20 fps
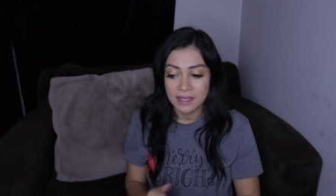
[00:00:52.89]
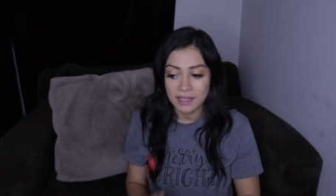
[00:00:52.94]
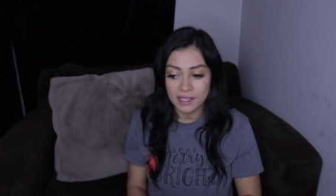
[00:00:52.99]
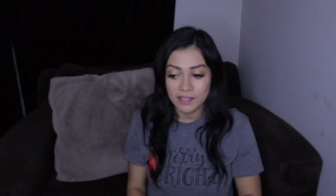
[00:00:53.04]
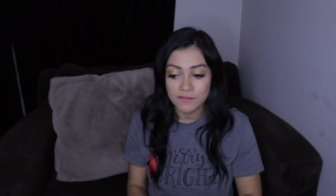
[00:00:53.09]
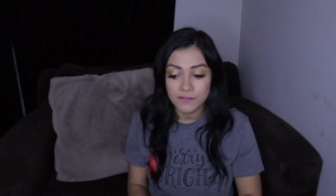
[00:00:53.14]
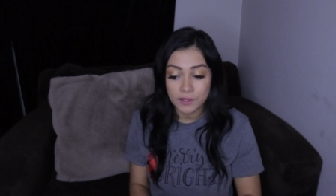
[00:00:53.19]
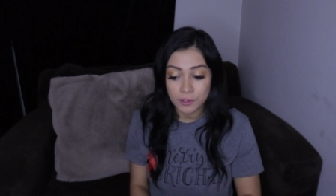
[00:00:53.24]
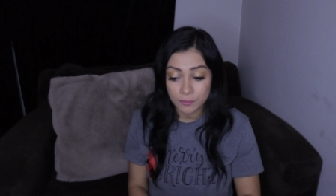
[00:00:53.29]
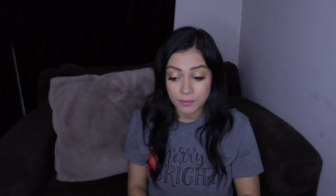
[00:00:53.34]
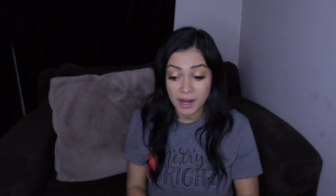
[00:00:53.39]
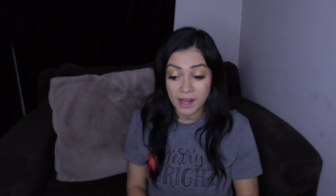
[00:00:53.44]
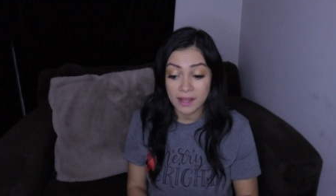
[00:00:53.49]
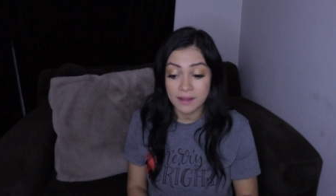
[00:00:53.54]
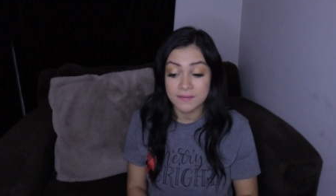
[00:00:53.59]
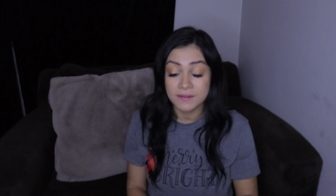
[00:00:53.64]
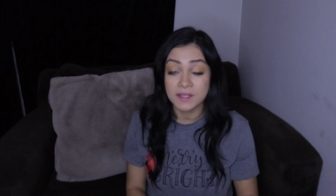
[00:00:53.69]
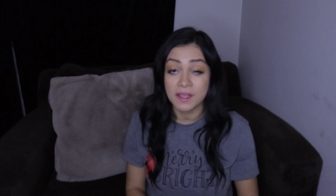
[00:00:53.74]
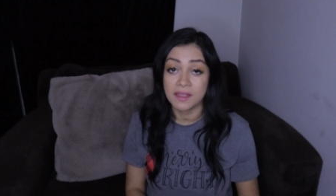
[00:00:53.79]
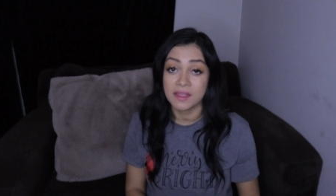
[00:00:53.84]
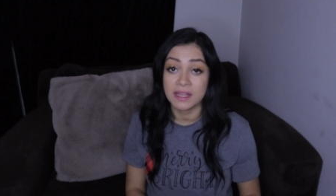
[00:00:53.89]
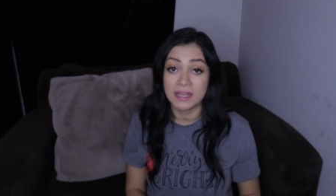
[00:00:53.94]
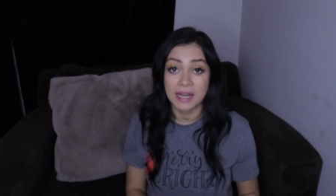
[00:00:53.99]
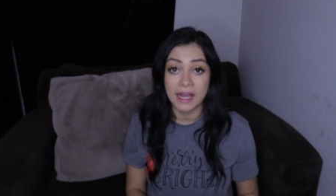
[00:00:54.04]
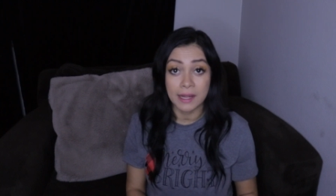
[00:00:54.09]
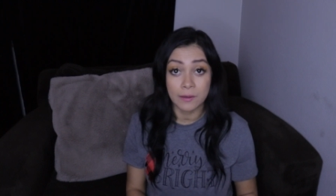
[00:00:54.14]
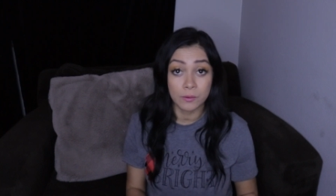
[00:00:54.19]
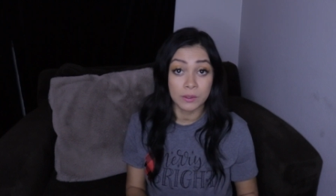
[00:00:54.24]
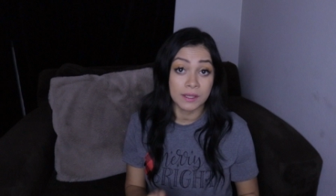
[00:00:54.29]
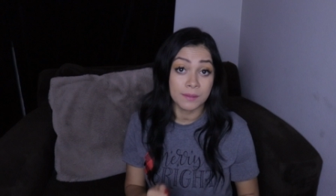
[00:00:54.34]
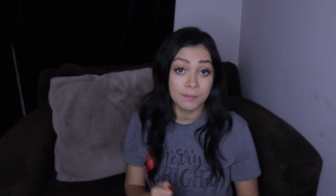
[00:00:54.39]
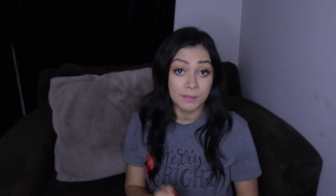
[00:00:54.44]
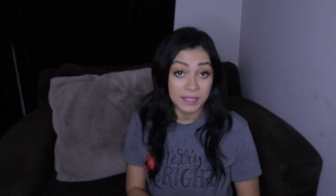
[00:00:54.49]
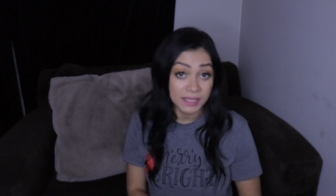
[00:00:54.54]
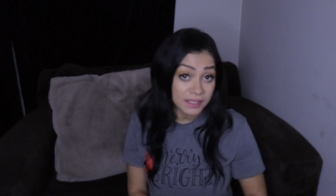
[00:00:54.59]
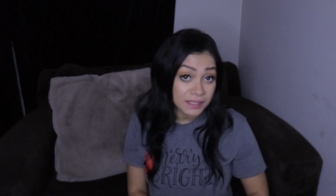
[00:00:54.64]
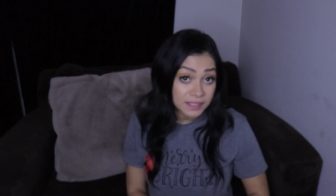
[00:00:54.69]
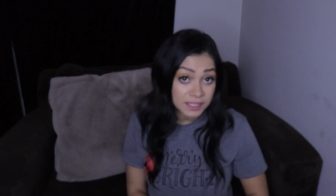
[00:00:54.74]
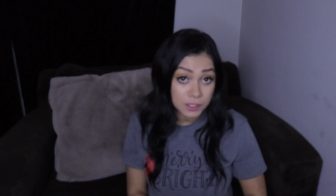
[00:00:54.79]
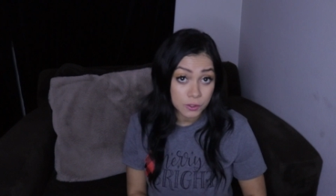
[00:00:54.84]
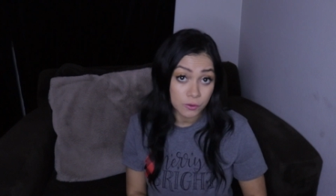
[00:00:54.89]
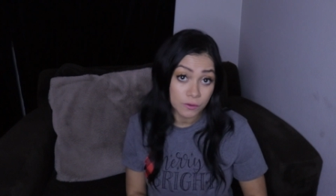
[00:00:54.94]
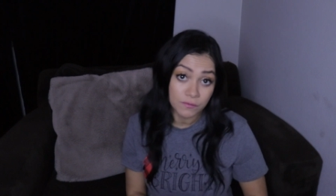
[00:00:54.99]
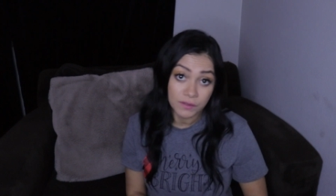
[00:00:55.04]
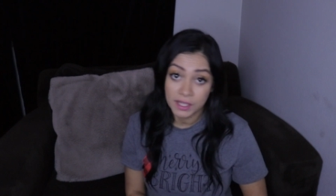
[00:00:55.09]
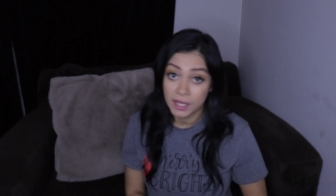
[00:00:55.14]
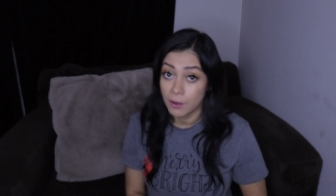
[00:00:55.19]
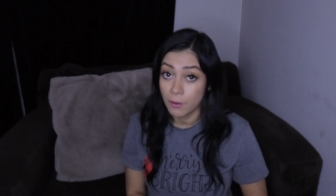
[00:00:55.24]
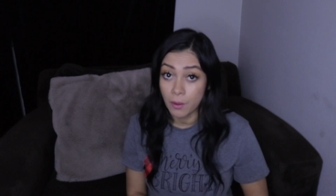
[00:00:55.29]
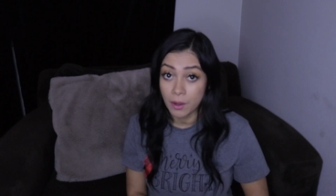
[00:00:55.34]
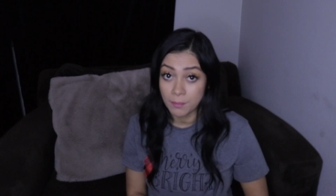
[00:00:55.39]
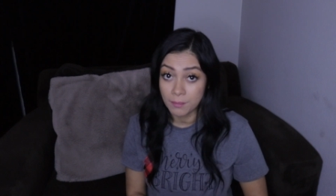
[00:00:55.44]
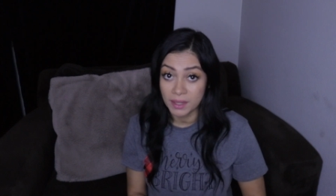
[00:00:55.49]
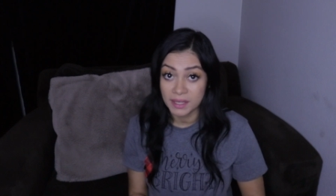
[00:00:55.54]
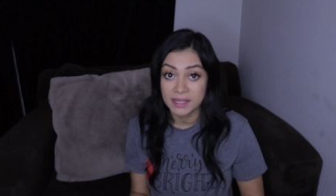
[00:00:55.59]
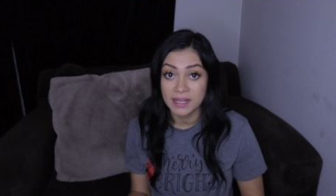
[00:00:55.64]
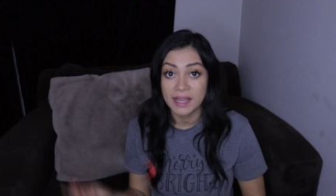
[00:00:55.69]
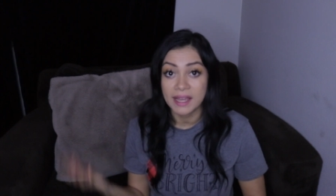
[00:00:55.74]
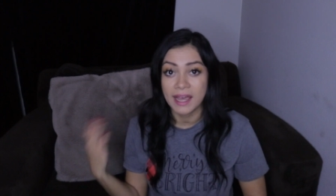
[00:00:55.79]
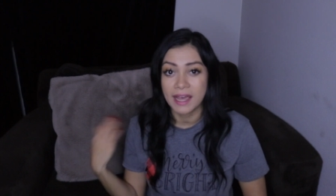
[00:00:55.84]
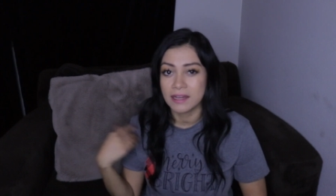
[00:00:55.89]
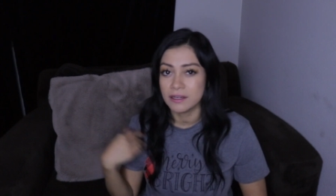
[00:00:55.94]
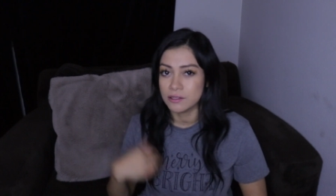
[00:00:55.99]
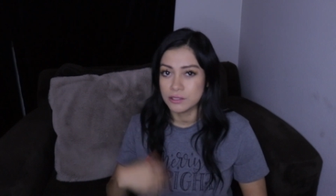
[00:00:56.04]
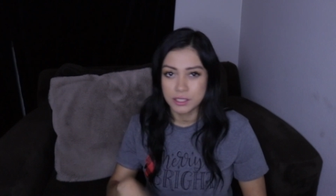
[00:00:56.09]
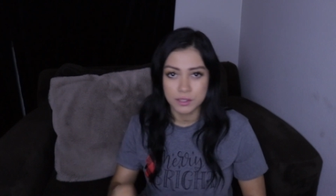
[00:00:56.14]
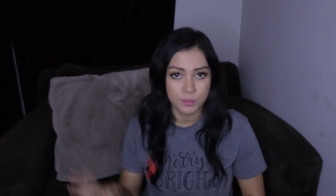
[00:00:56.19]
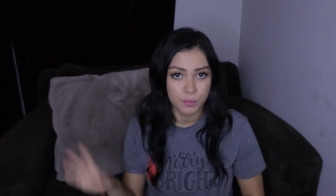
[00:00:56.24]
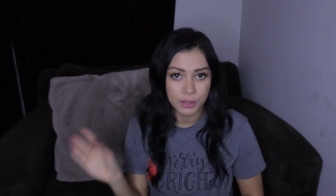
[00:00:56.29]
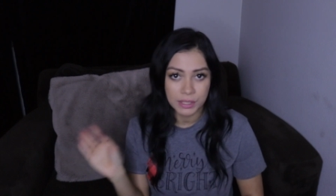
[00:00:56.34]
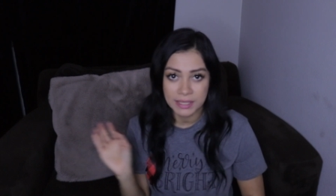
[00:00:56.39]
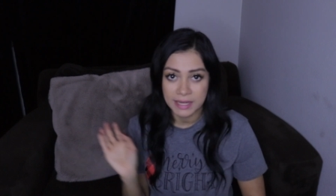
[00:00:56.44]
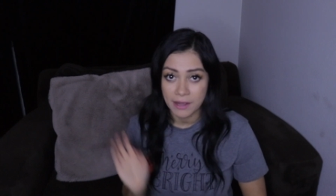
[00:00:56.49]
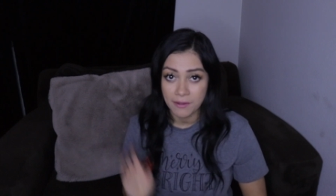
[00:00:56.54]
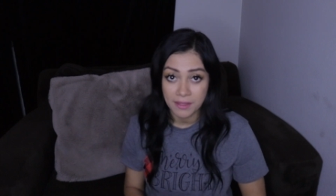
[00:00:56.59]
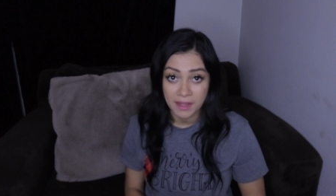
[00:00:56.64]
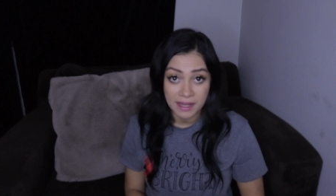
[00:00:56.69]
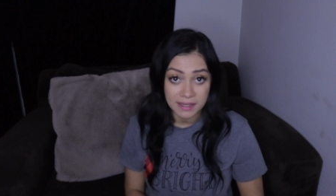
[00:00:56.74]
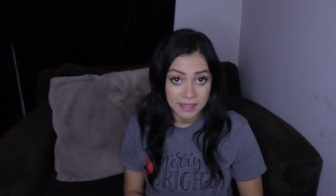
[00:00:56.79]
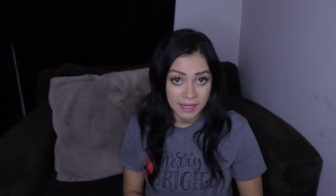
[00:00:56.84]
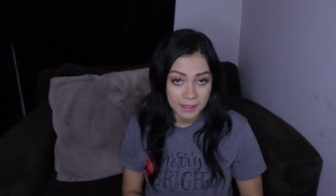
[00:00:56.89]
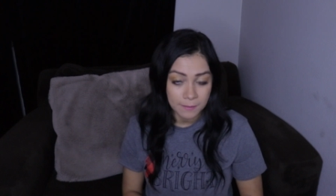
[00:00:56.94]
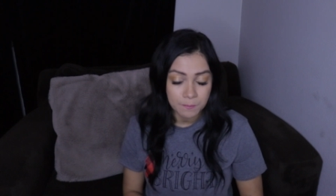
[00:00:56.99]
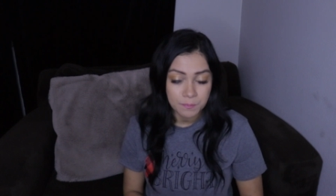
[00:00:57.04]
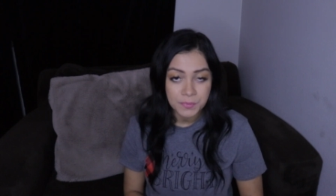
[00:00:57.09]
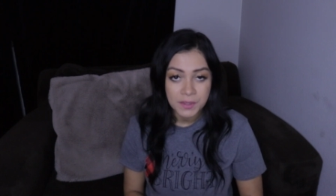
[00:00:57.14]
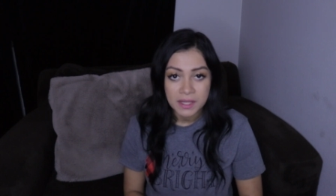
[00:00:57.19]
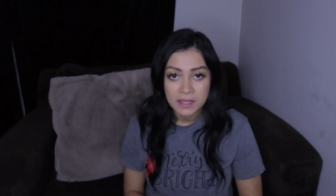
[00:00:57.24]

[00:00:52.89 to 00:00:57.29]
If it arrives, then I will immediately do a video on Monday and I'll just put it out that night.